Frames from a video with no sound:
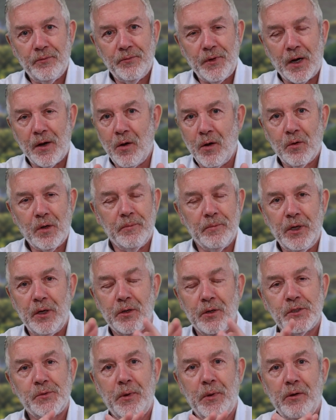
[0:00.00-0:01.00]
That whole
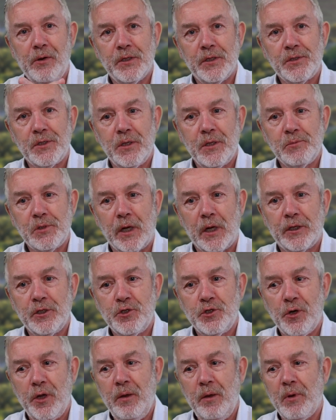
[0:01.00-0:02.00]
Camino experience seems like a
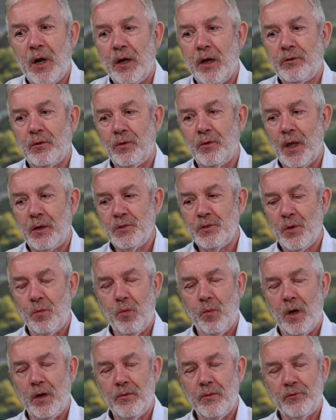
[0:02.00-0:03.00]
dream. And I thought that was a
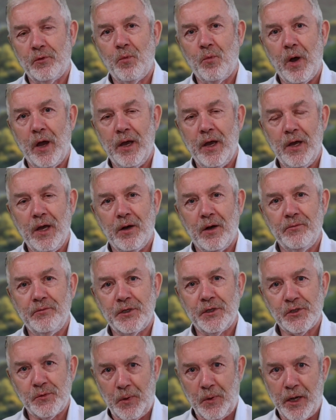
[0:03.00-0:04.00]
wonderful way of
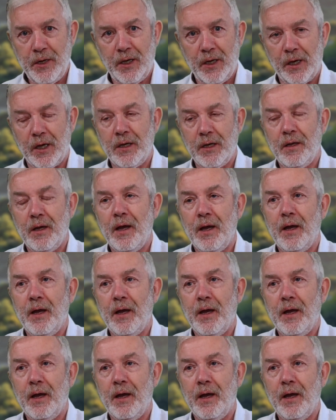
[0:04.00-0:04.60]
explaining it.